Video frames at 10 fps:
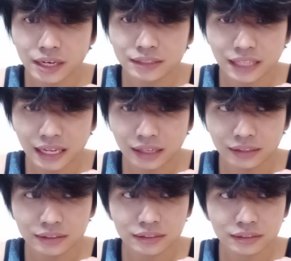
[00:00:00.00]
try this,
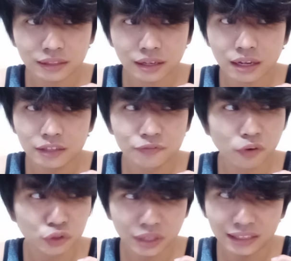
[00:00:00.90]
guys,
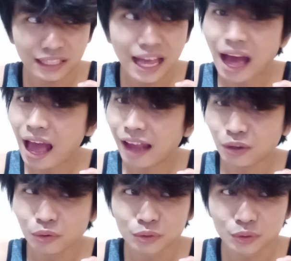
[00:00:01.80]
unfortunately I
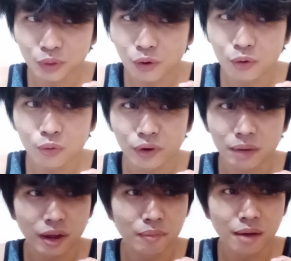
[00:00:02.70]
don't know
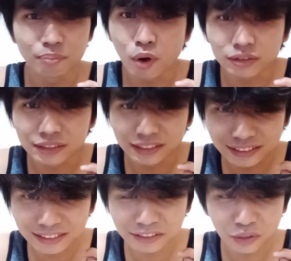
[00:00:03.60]
where my mom bought this,
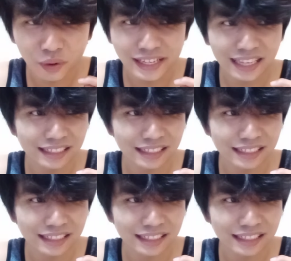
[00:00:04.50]
so I